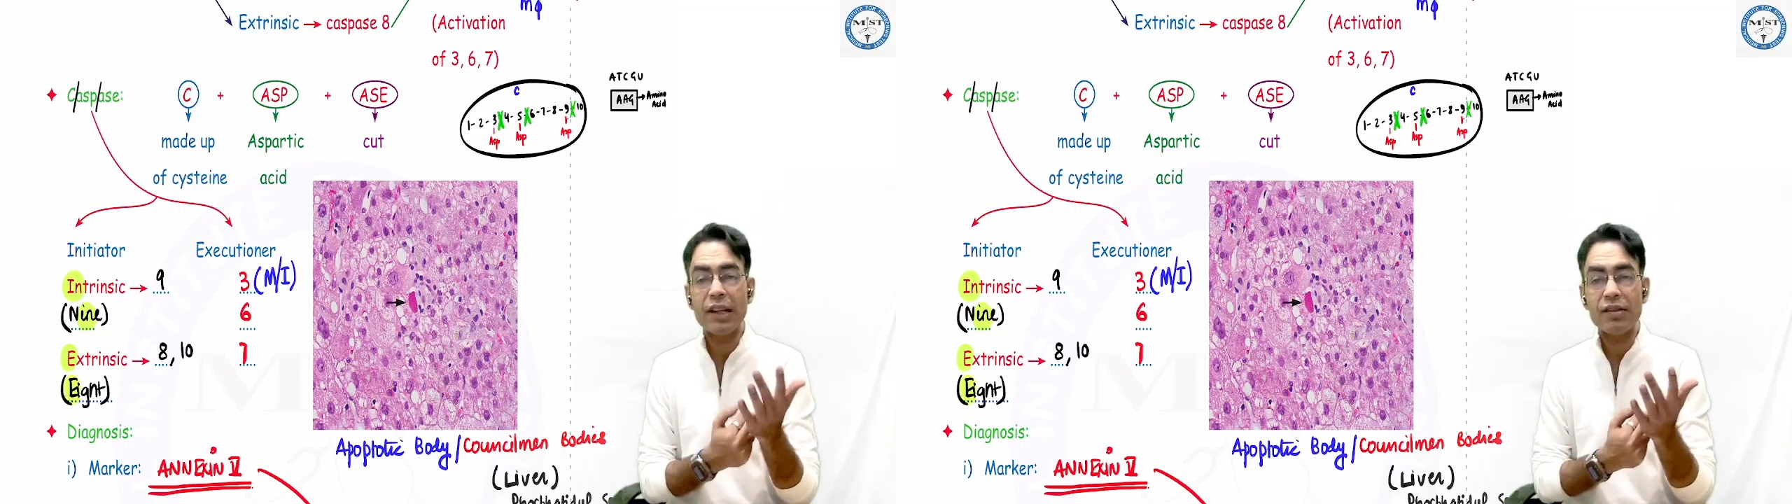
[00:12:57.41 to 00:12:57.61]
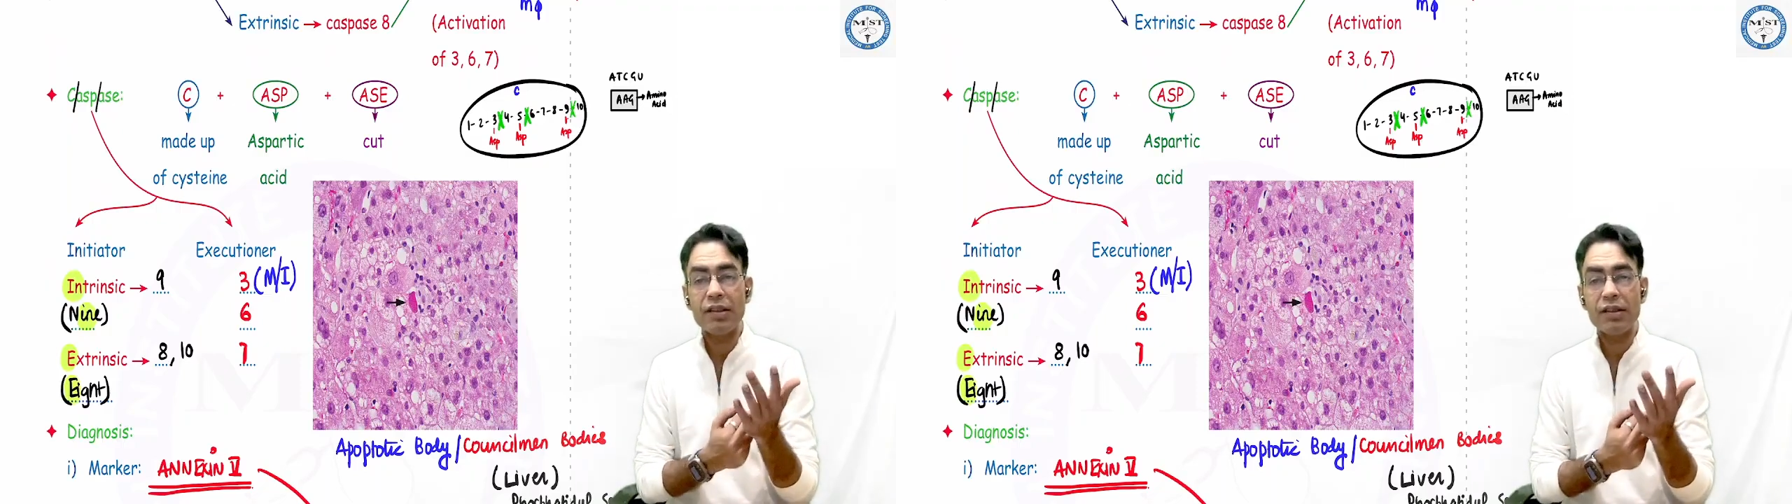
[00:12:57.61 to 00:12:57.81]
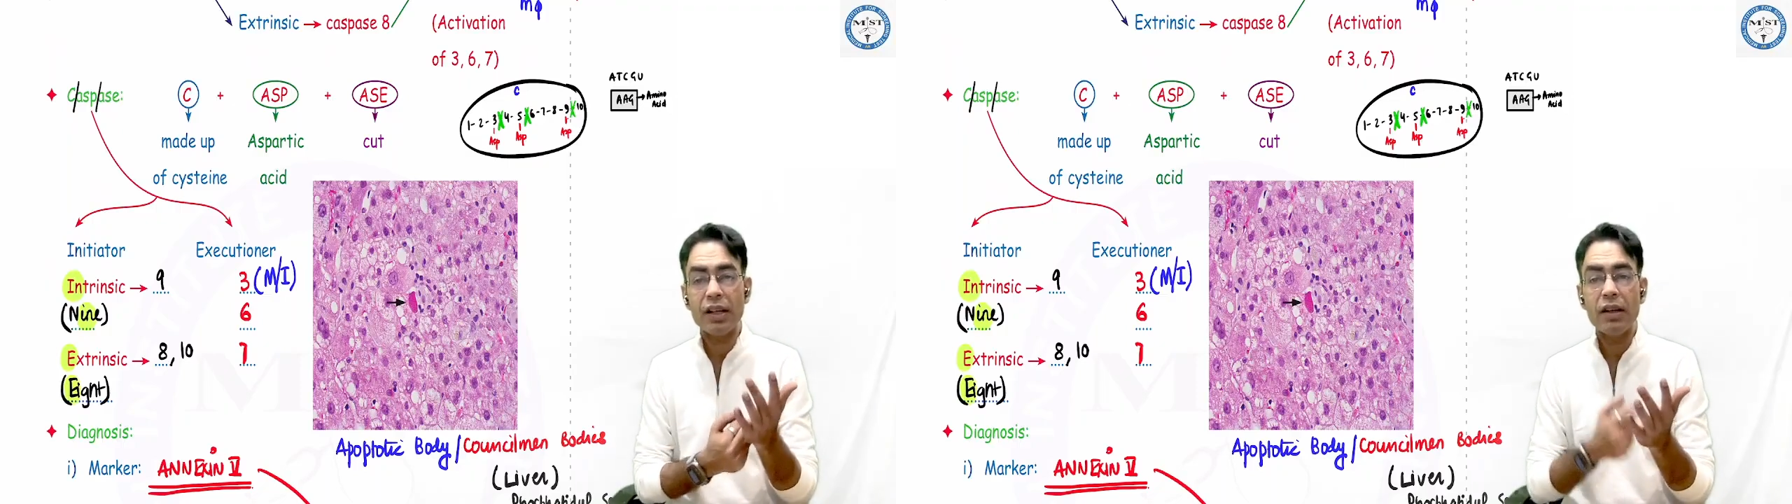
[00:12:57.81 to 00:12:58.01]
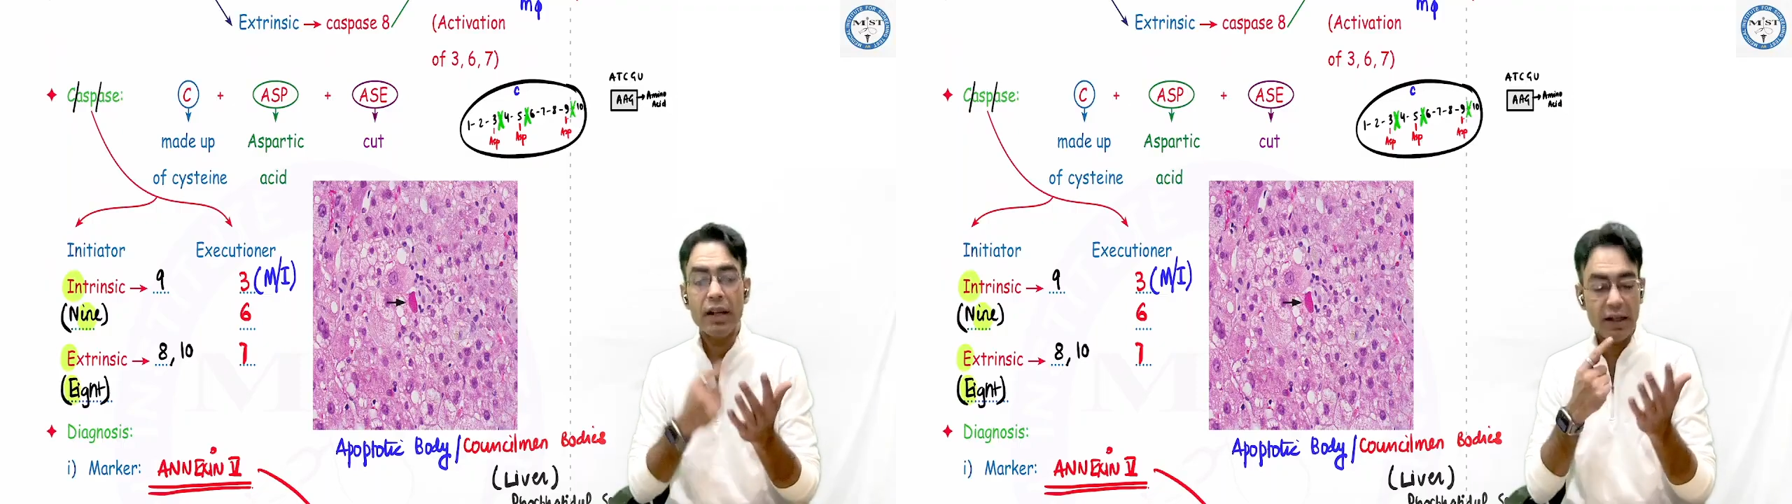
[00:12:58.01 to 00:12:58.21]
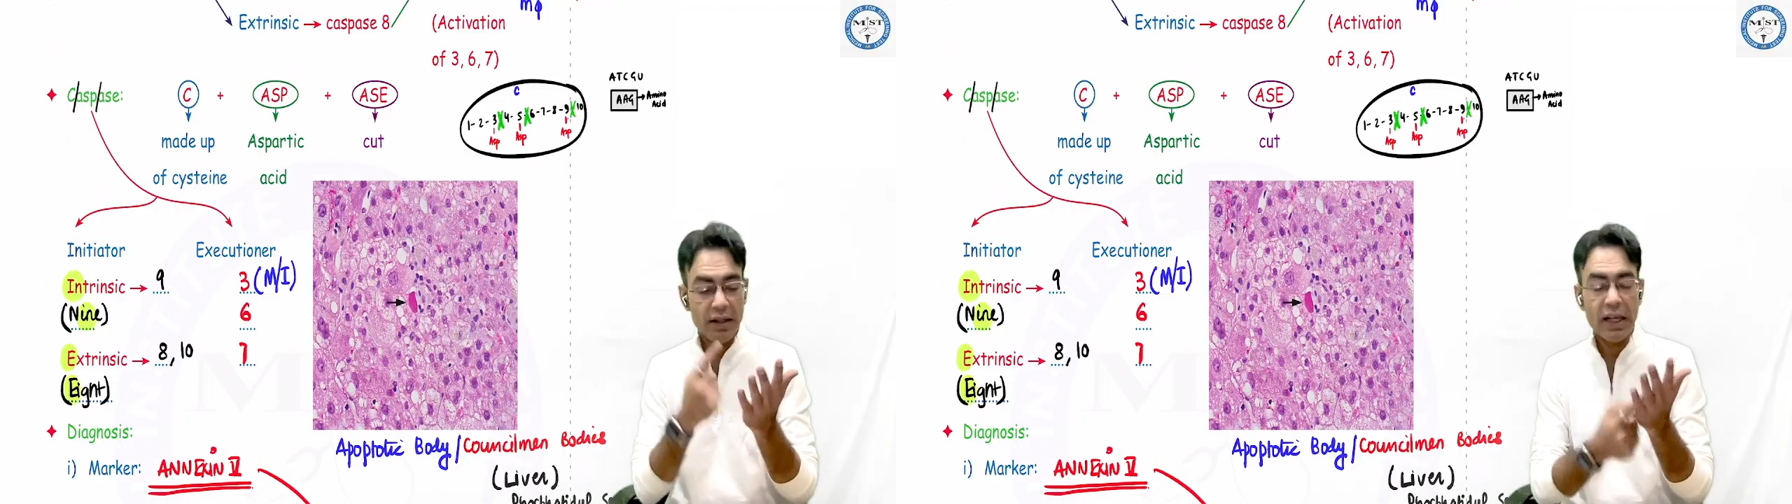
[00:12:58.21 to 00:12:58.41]
extrinsic,
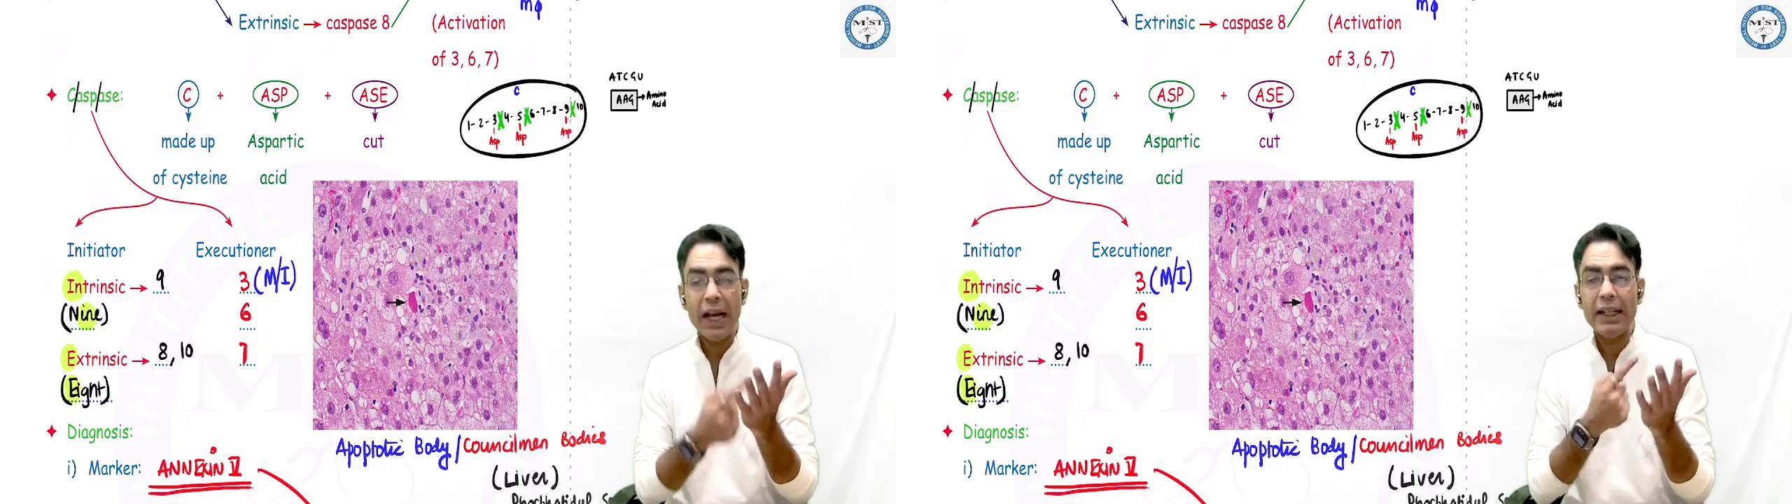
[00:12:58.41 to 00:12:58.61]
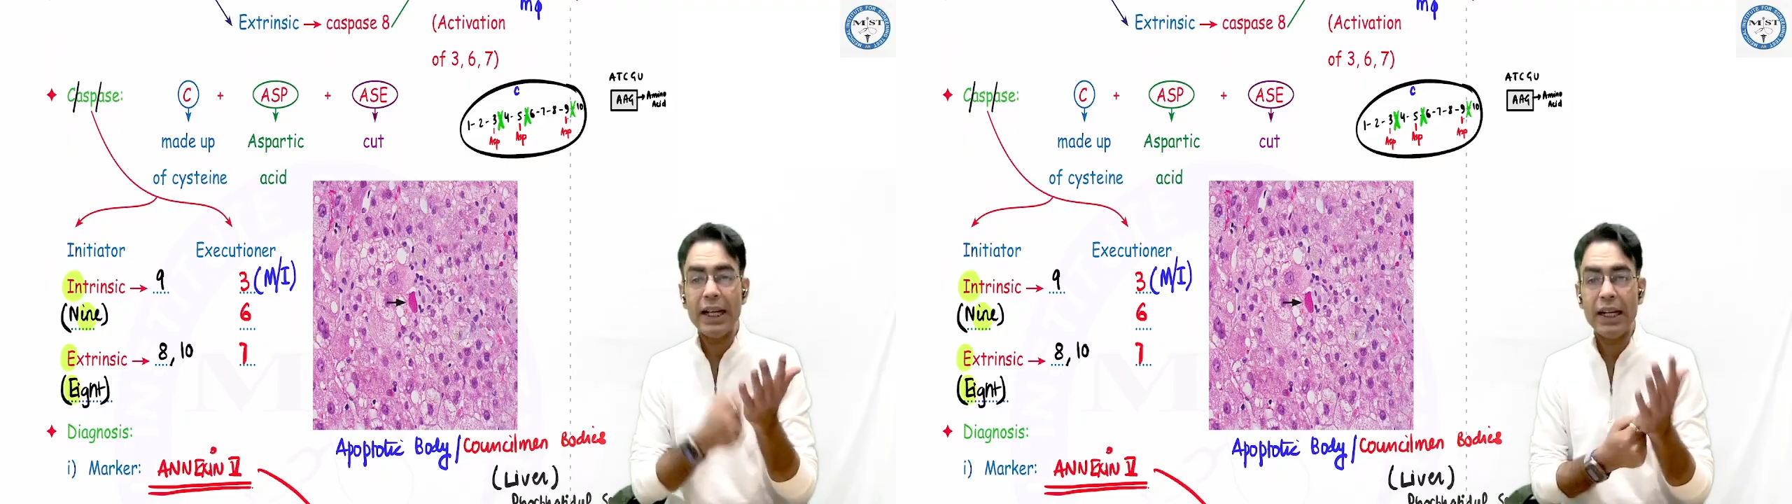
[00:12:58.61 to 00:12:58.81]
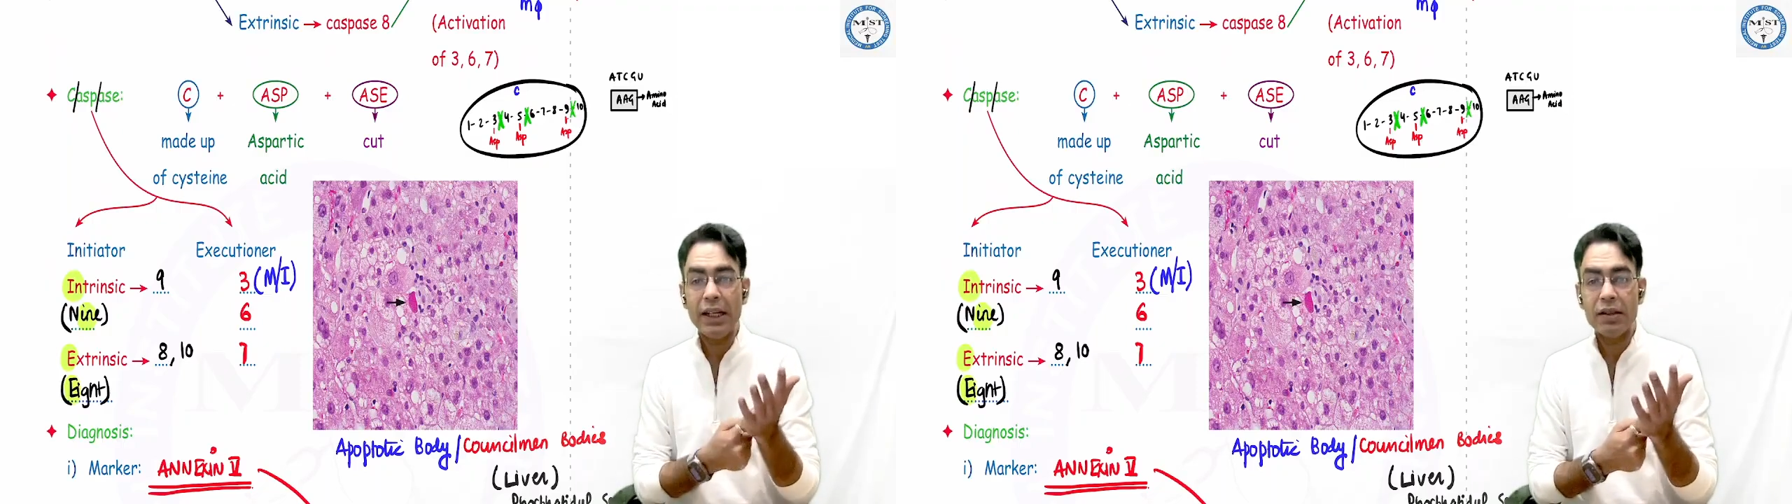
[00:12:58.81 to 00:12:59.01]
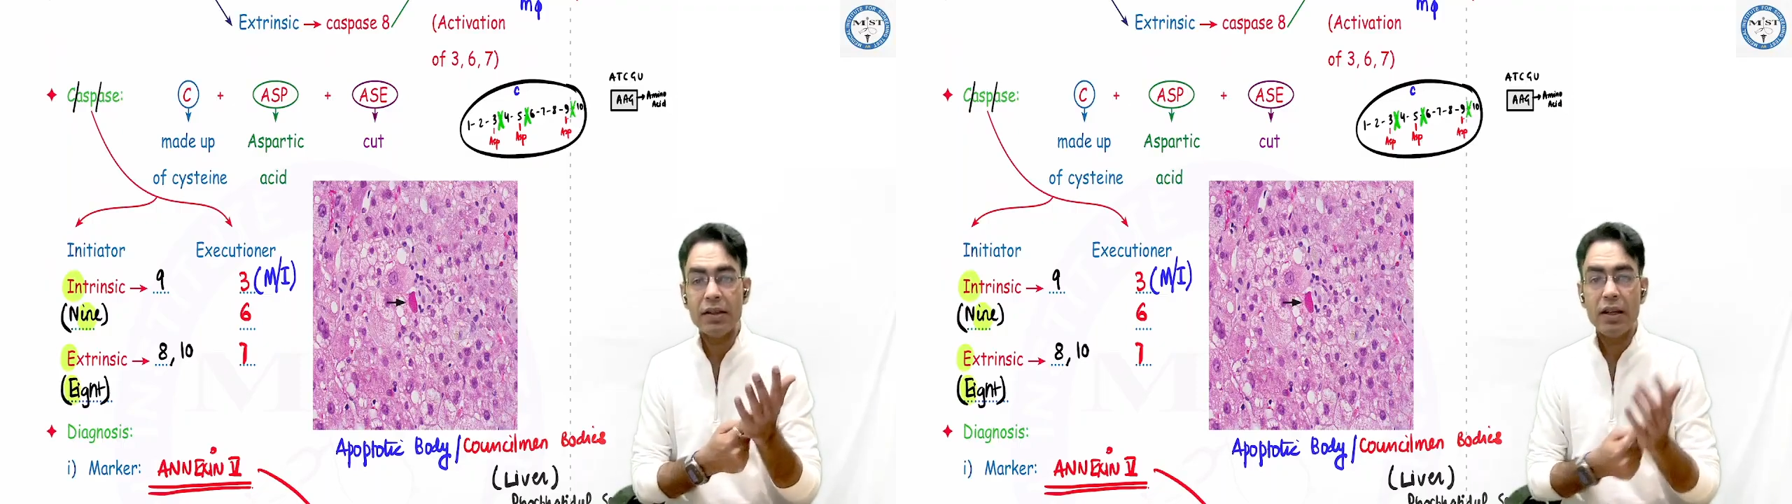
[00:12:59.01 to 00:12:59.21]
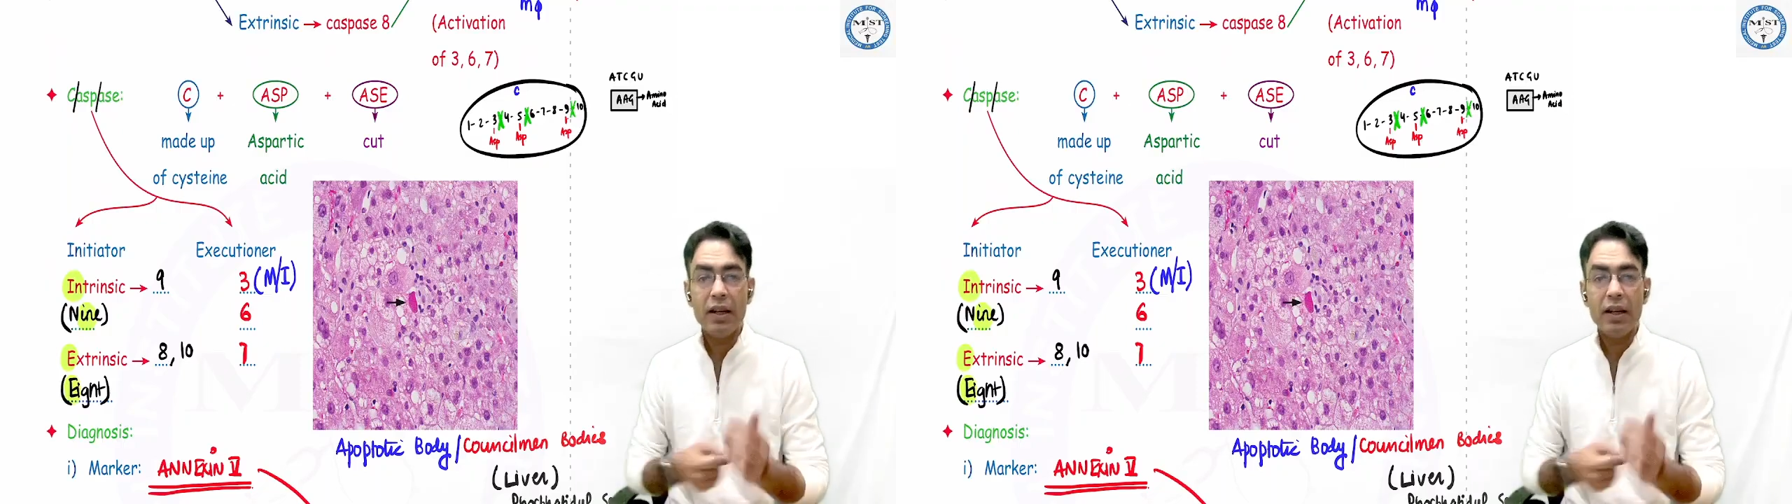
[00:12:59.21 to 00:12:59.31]
9 and 8,